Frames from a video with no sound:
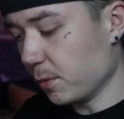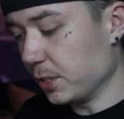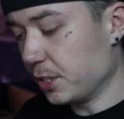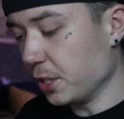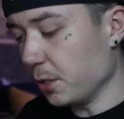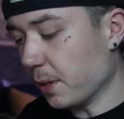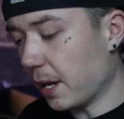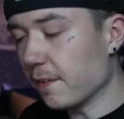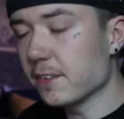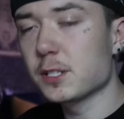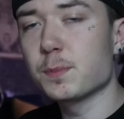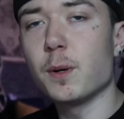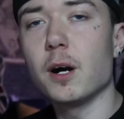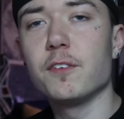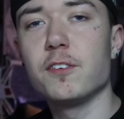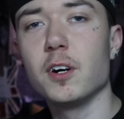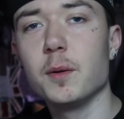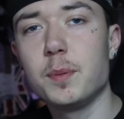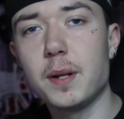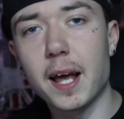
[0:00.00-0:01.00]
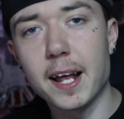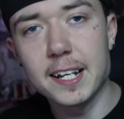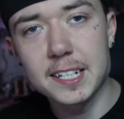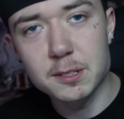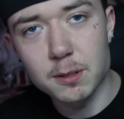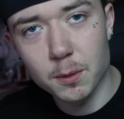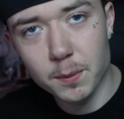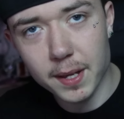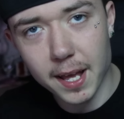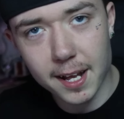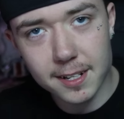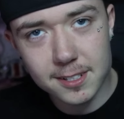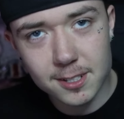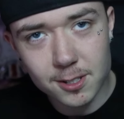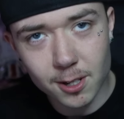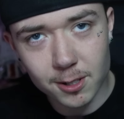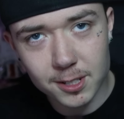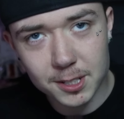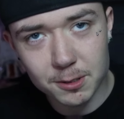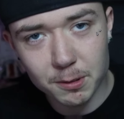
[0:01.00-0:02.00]
we do have a Spotify playlist where we add
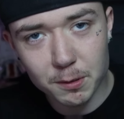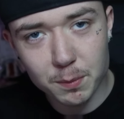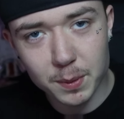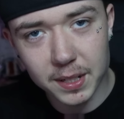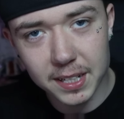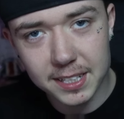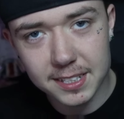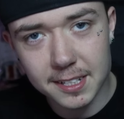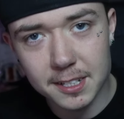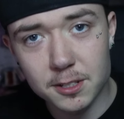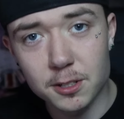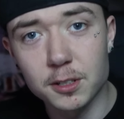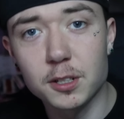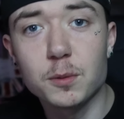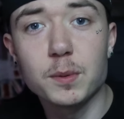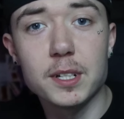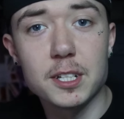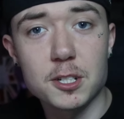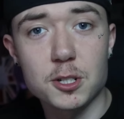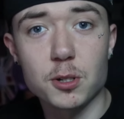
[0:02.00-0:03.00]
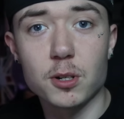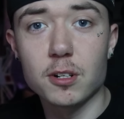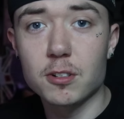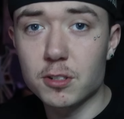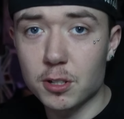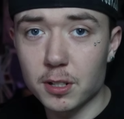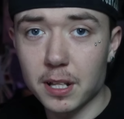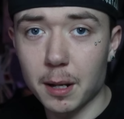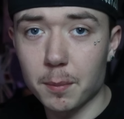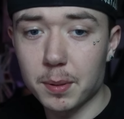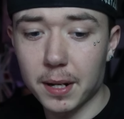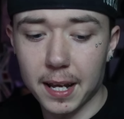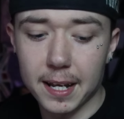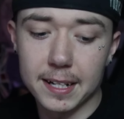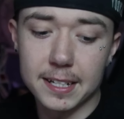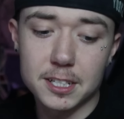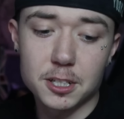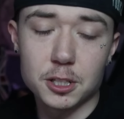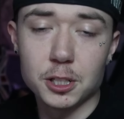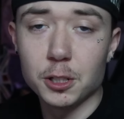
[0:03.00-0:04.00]
songs that we've been listening to that we enjoy to that
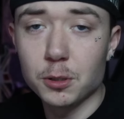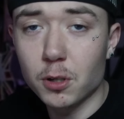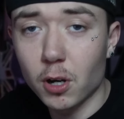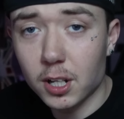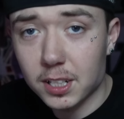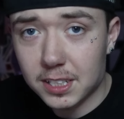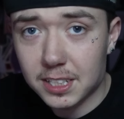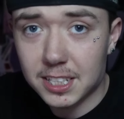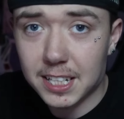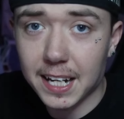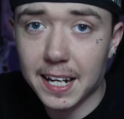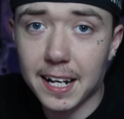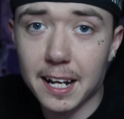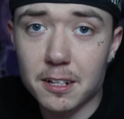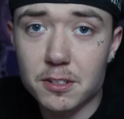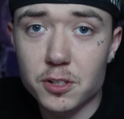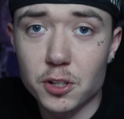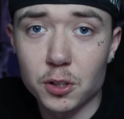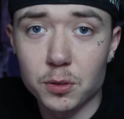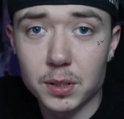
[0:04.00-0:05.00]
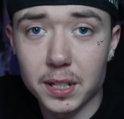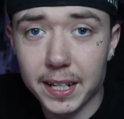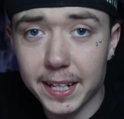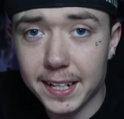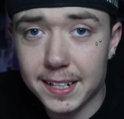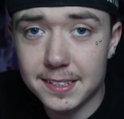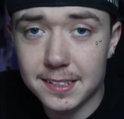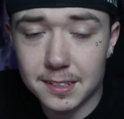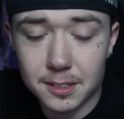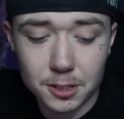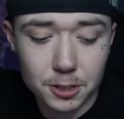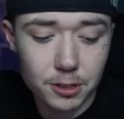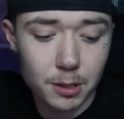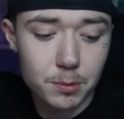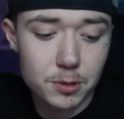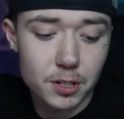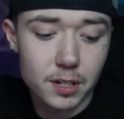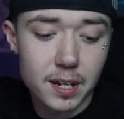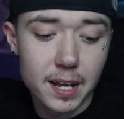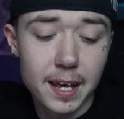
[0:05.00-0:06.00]
playlist. You guys can check it out too. The link is in the
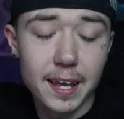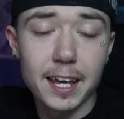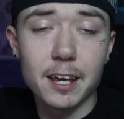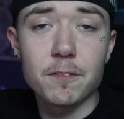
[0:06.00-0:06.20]
description.